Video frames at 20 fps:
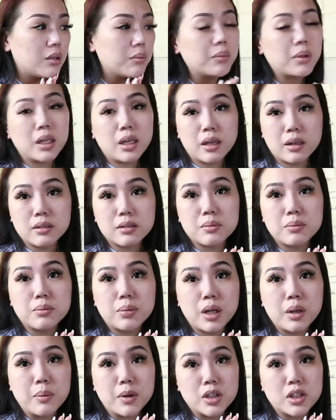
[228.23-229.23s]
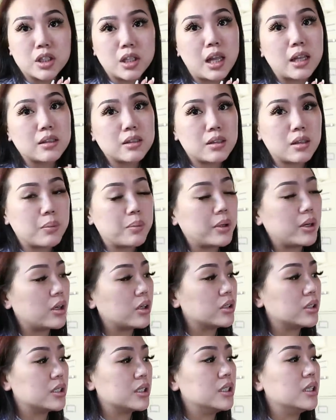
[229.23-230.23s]
because pretty much that's the
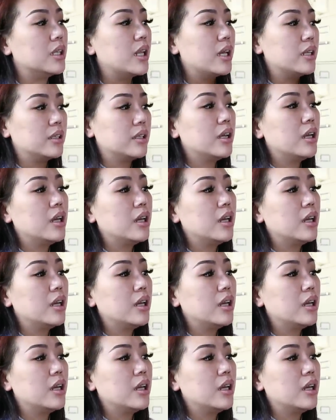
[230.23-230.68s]
person that,